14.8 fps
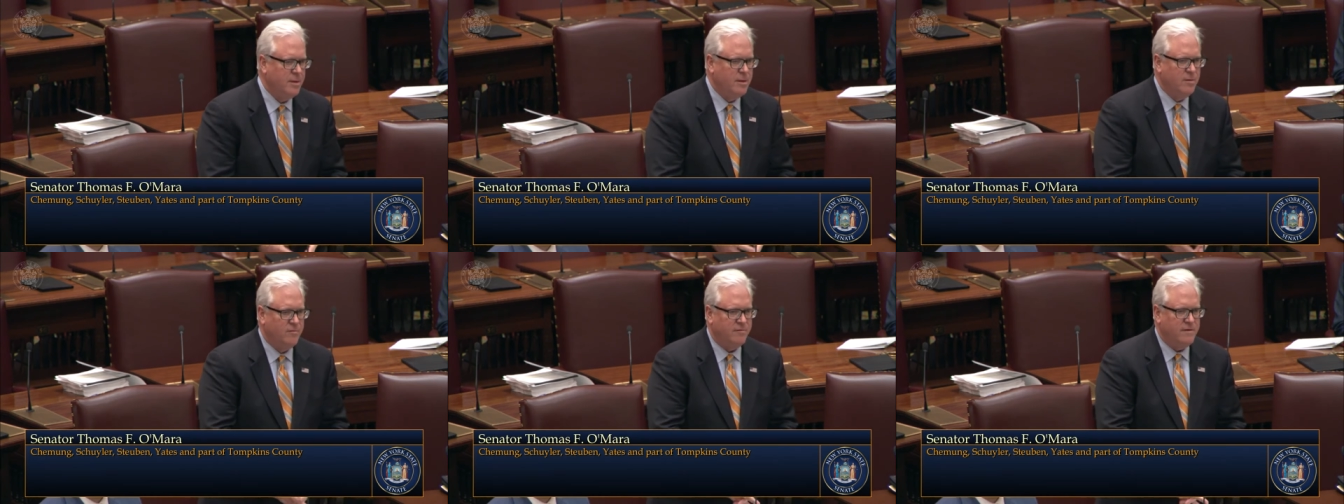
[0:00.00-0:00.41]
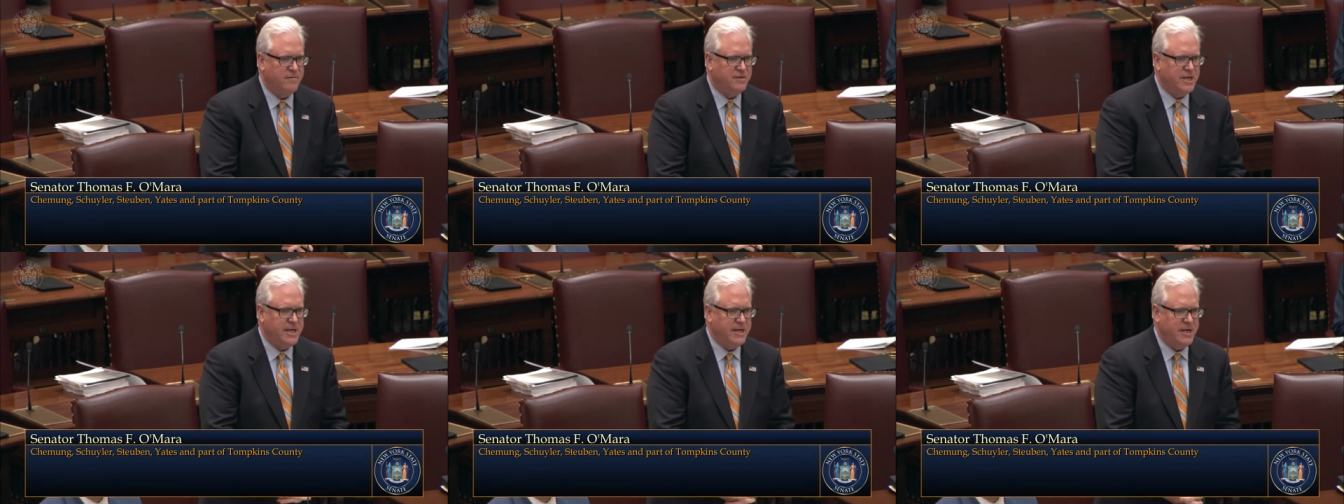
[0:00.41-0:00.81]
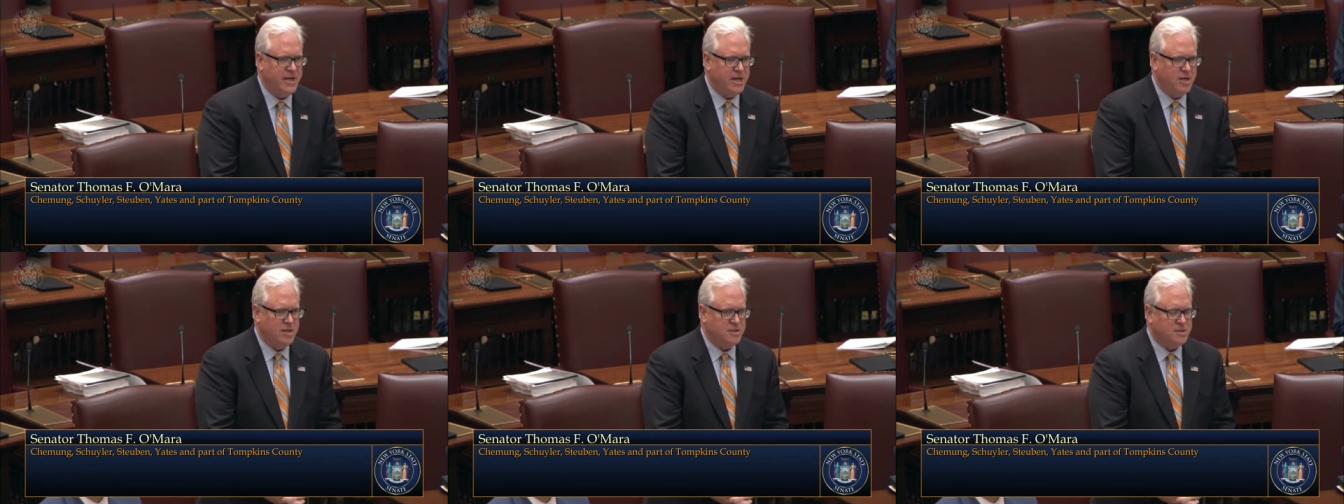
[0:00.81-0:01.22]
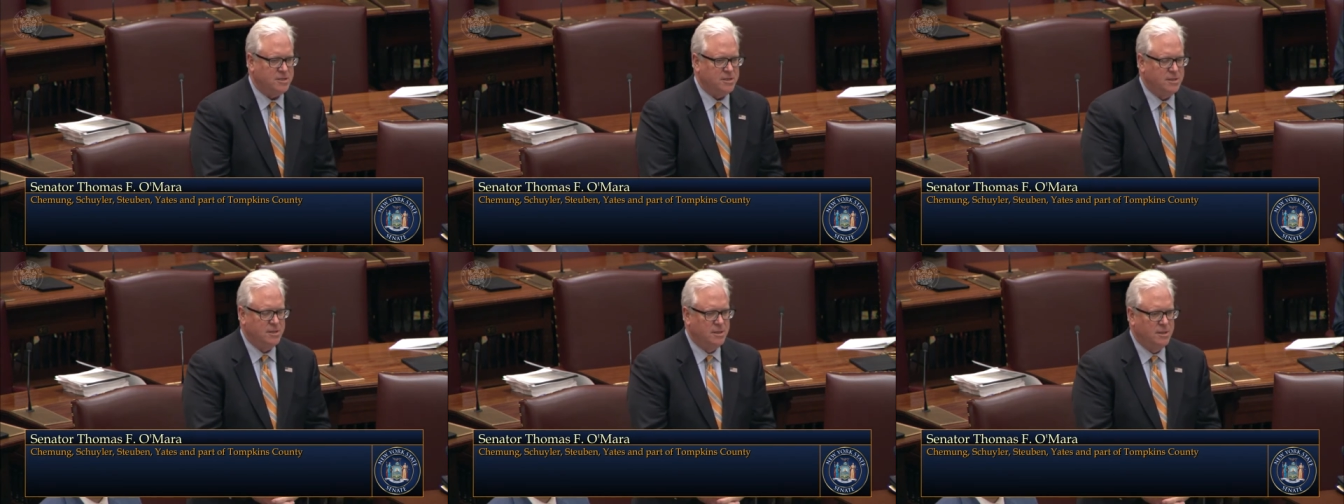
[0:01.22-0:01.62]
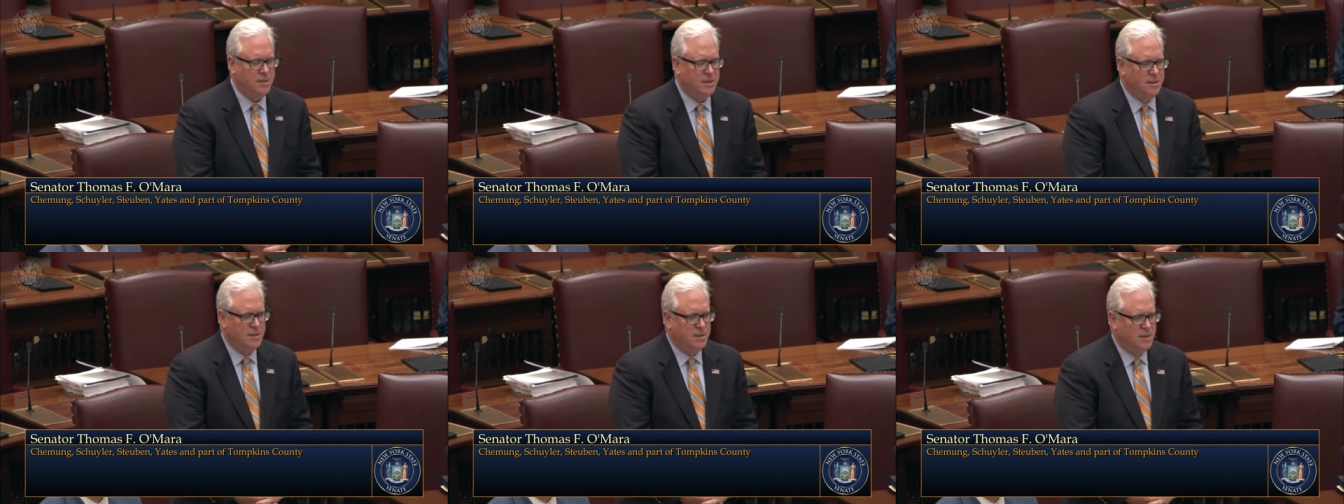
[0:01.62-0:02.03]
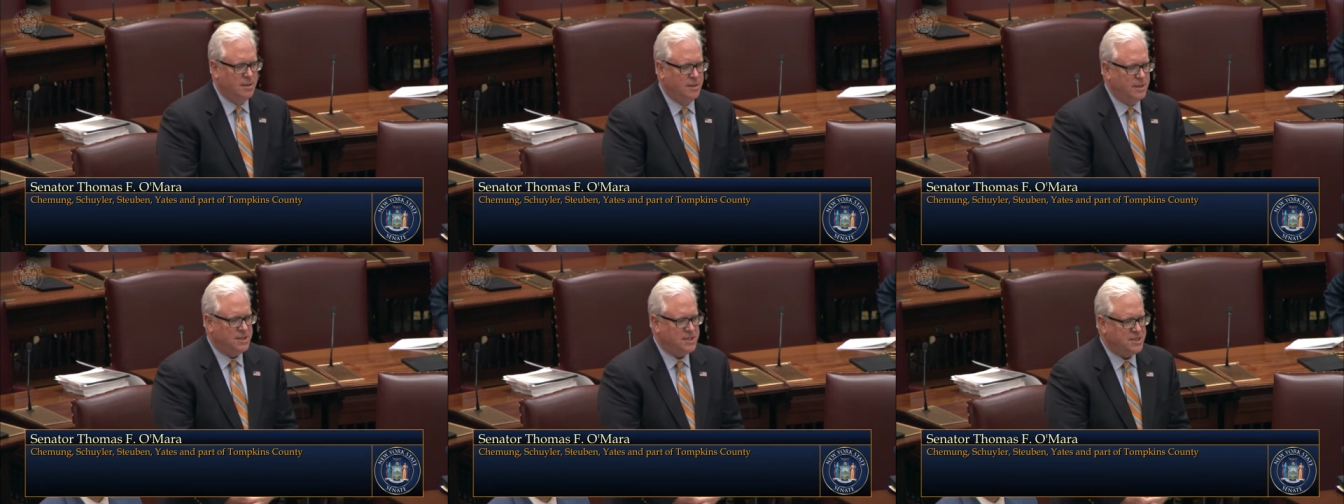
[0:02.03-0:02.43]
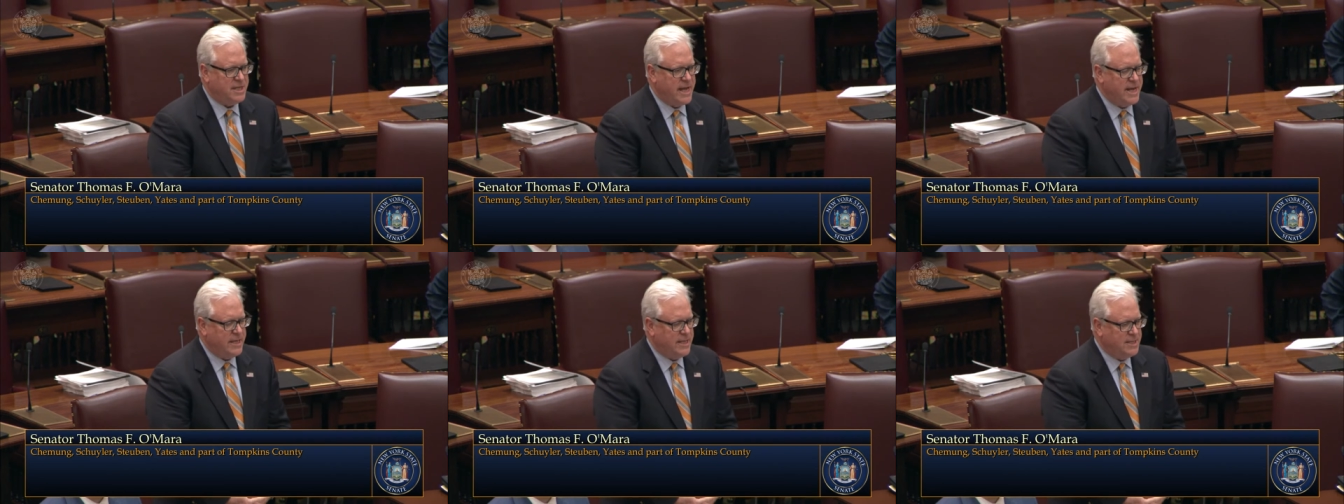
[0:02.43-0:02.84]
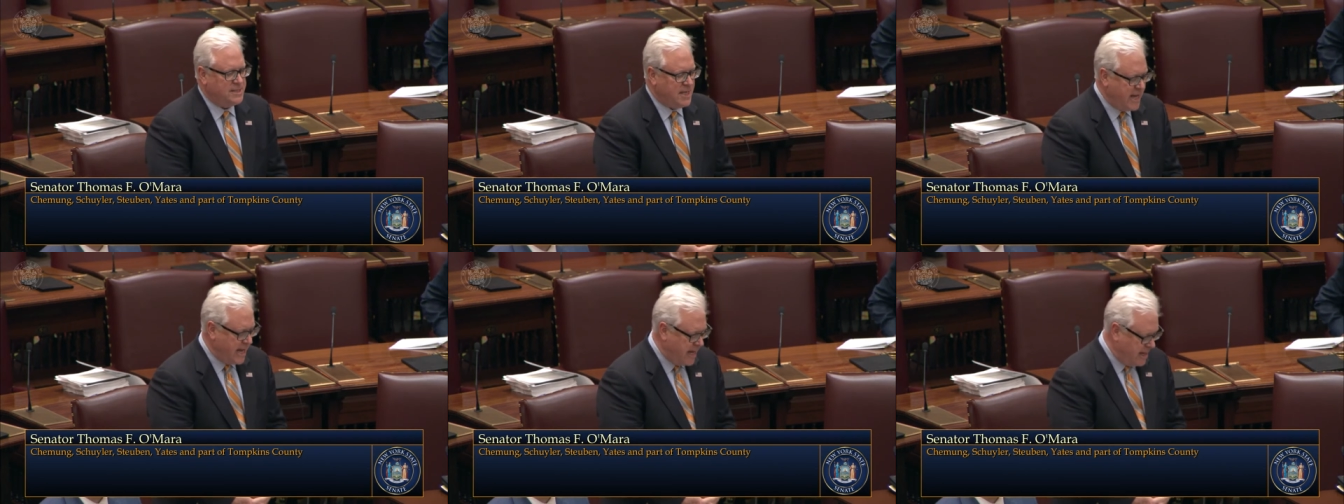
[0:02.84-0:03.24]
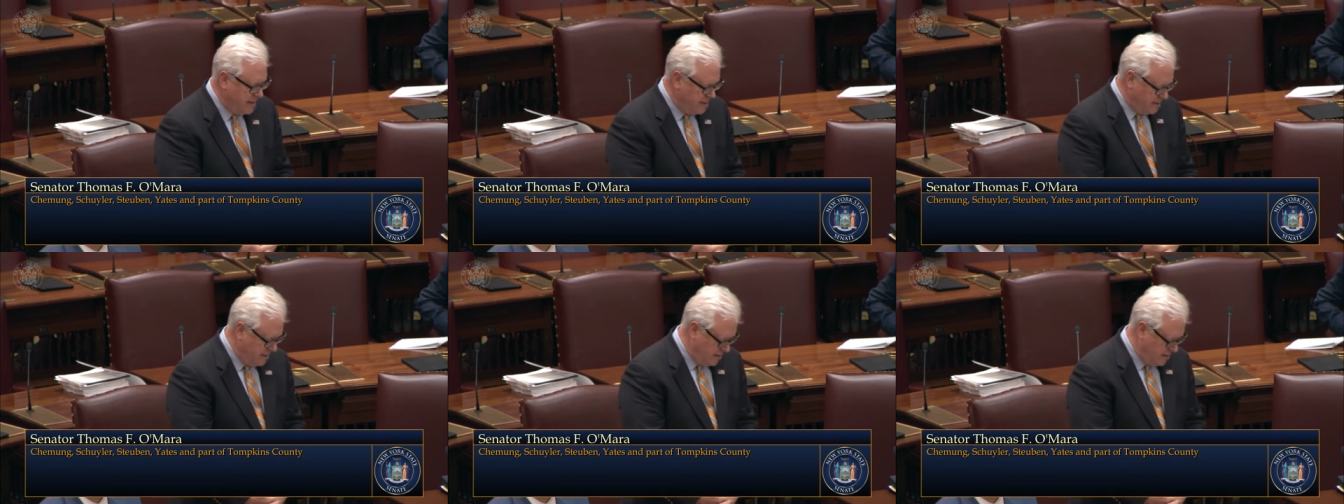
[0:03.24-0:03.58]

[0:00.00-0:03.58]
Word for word: For 15 years, this state has had